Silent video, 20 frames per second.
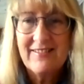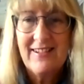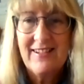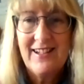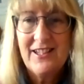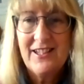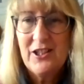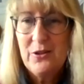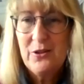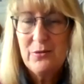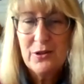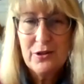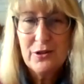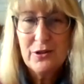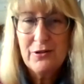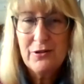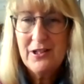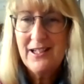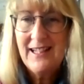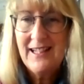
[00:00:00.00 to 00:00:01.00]
like you were
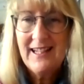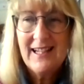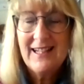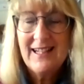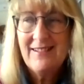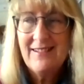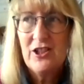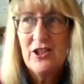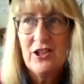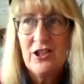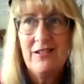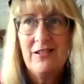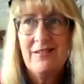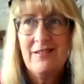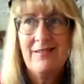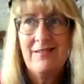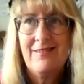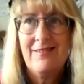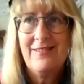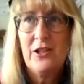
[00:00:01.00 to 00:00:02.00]
crying out and
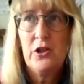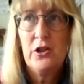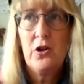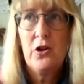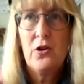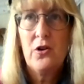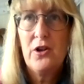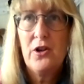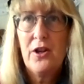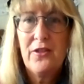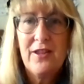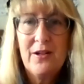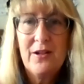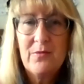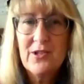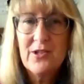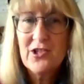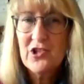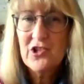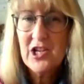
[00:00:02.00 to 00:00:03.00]
nothing
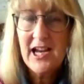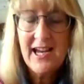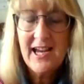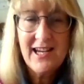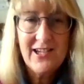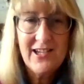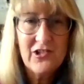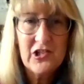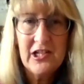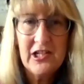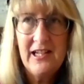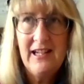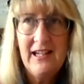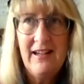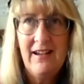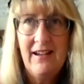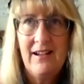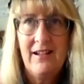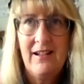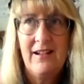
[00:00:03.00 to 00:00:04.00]
was changing
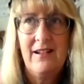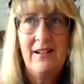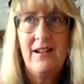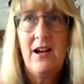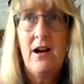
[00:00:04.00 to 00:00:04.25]
and